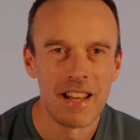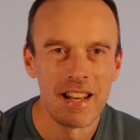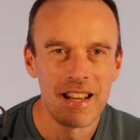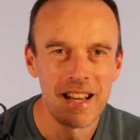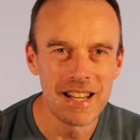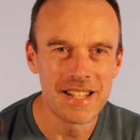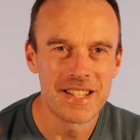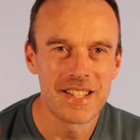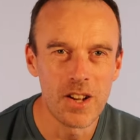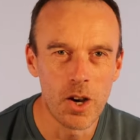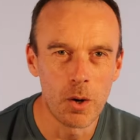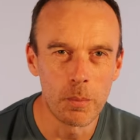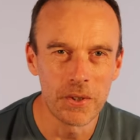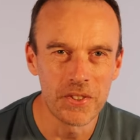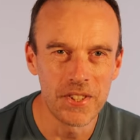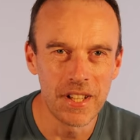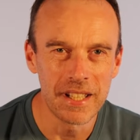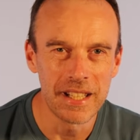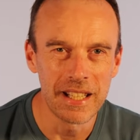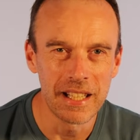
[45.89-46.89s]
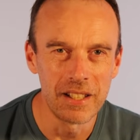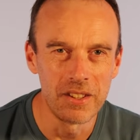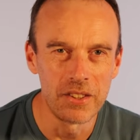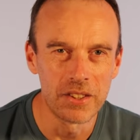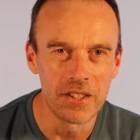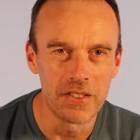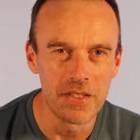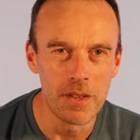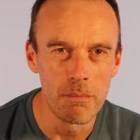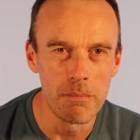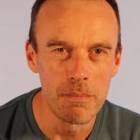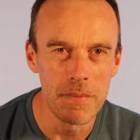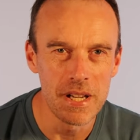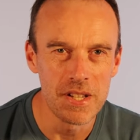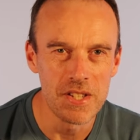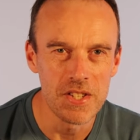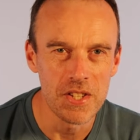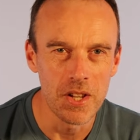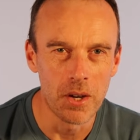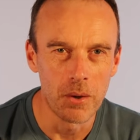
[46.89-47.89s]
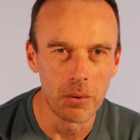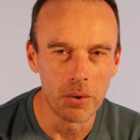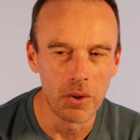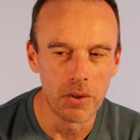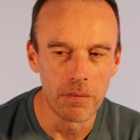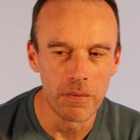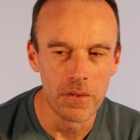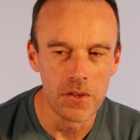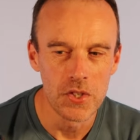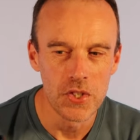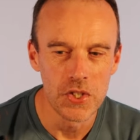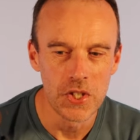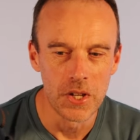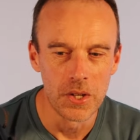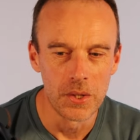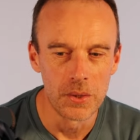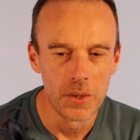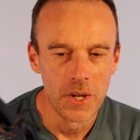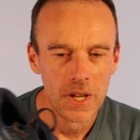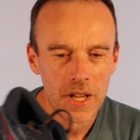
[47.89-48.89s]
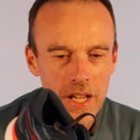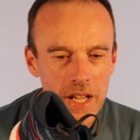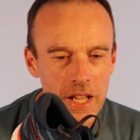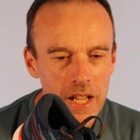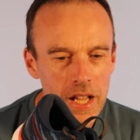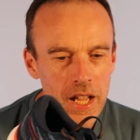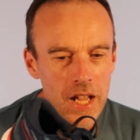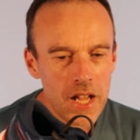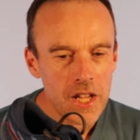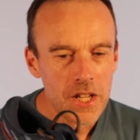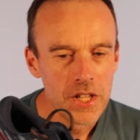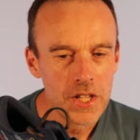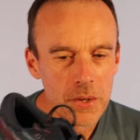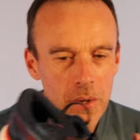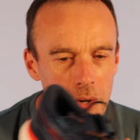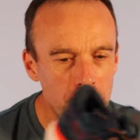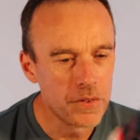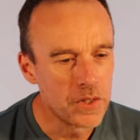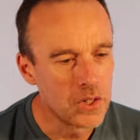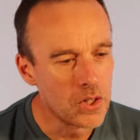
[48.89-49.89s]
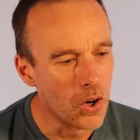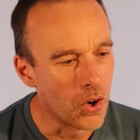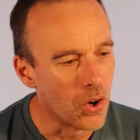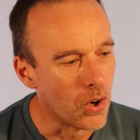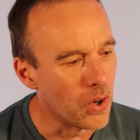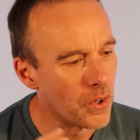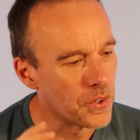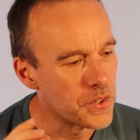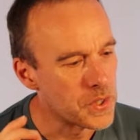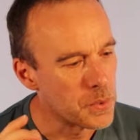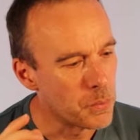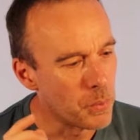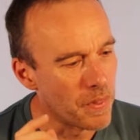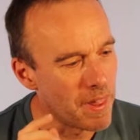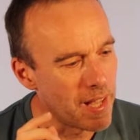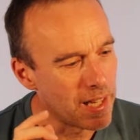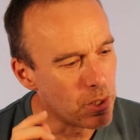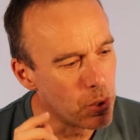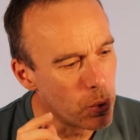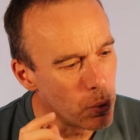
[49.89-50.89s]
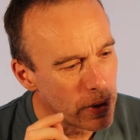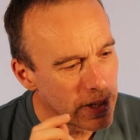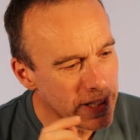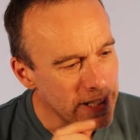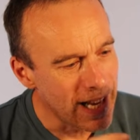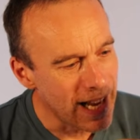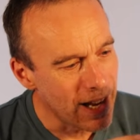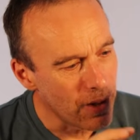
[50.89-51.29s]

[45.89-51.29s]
Let's start by taking a look at the midsole of the shoe. You have got what they're calling